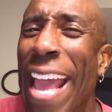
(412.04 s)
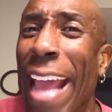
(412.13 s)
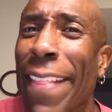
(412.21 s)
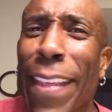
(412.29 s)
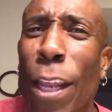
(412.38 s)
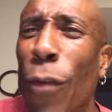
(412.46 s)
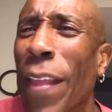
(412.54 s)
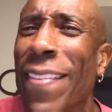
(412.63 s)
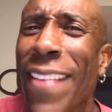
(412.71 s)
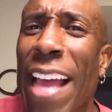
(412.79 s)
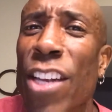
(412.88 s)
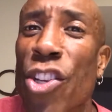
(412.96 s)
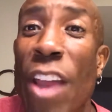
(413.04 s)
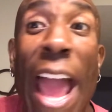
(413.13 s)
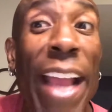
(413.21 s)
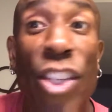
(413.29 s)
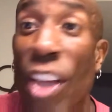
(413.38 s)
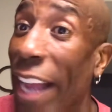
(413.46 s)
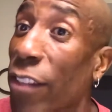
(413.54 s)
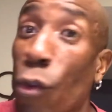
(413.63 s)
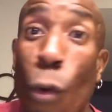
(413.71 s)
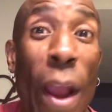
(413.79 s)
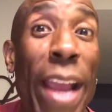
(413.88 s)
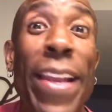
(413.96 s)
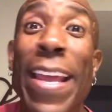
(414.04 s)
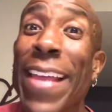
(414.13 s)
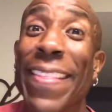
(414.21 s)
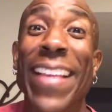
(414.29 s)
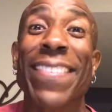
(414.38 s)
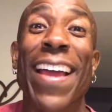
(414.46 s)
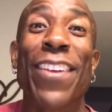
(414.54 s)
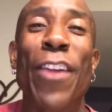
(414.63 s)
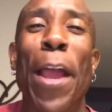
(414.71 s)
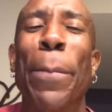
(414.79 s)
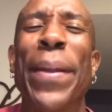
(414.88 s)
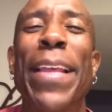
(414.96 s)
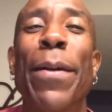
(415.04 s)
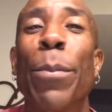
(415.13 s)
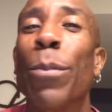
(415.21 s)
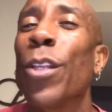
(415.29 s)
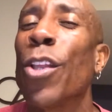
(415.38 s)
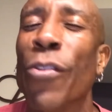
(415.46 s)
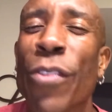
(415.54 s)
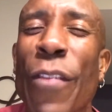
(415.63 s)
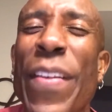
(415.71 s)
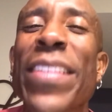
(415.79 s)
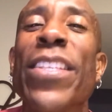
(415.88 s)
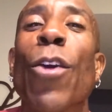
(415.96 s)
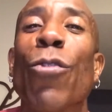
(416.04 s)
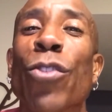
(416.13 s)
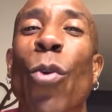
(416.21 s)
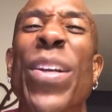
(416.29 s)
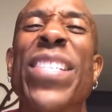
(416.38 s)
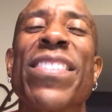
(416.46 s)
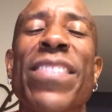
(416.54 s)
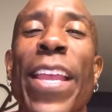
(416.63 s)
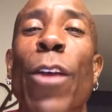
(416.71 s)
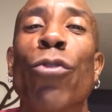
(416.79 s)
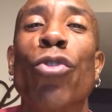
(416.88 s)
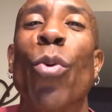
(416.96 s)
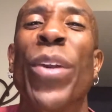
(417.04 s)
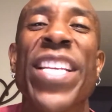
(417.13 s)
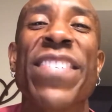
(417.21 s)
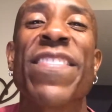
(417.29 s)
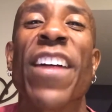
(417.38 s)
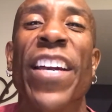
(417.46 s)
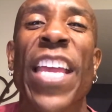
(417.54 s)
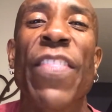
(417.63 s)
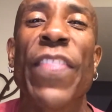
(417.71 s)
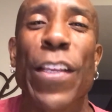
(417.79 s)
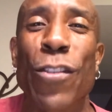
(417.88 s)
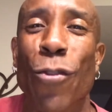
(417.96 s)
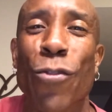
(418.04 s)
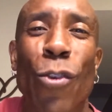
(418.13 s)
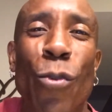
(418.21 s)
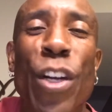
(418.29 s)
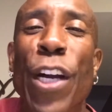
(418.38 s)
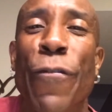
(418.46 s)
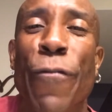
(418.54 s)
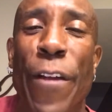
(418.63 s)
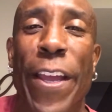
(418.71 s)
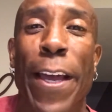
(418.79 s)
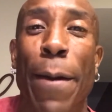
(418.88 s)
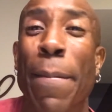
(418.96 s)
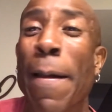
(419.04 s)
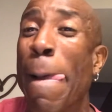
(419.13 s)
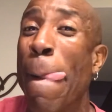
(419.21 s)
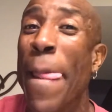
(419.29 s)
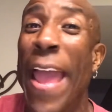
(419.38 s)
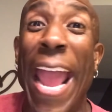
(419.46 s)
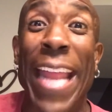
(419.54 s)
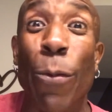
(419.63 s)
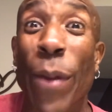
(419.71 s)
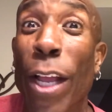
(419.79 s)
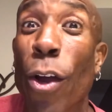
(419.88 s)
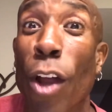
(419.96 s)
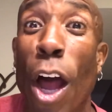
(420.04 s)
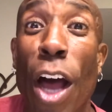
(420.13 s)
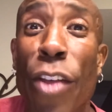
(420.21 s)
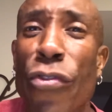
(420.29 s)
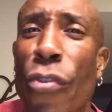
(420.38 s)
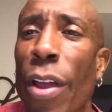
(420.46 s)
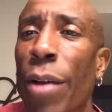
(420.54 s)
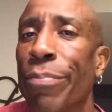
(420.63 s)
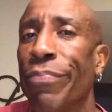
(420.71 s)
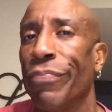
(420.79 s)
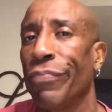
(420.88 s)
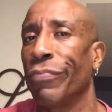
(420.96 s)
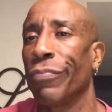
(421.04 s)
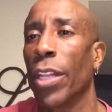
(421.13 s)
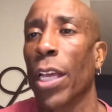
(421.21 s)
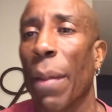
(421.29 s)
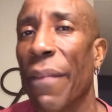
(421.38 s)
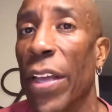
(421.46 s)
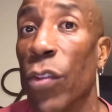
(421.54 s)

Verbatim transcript: And you know they signed Jack. Jack's great. They signed Jack, but the Dovizioso is still doing his thuggy thizzle. So good for him. And when they go to Austria, look at my